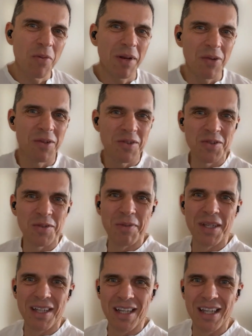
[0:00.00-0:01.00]
wants to be
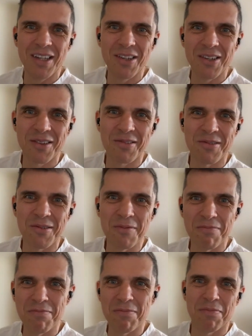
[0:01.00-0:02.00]
the idiot who
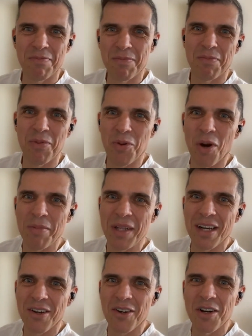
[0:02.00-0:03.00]
blew up the
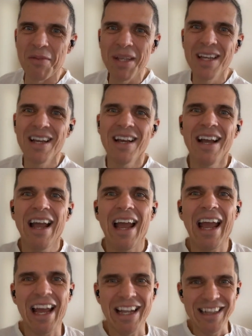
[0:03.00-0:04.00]
economy.
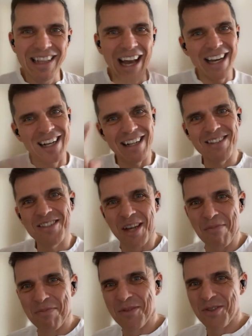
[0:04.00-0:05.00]
And that ends
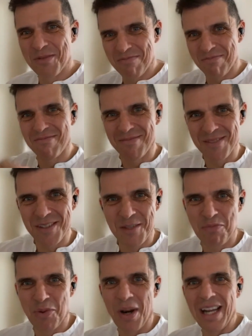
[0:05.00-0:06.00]
up
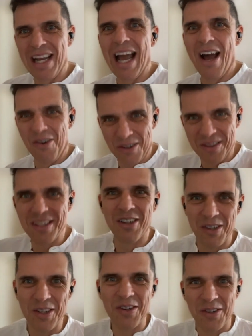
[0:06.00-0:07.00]
spreading out until,
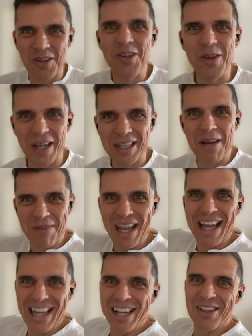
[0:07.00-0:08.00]
you end up
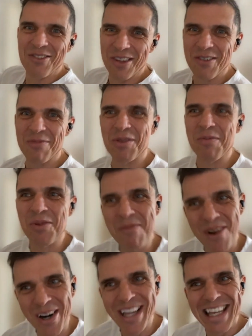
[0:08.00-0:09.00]
getting into a crypto bull
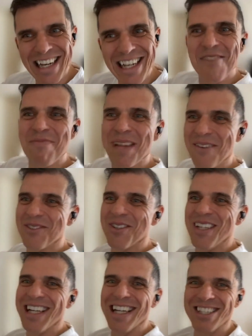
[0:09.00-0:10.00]
market a little bit after
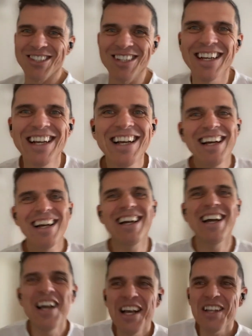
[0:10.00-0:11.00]
the election.
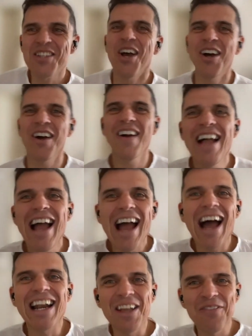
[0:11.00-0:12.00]
So-
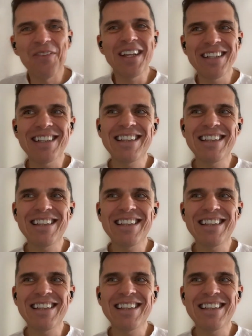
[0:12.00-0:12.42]
and I think that the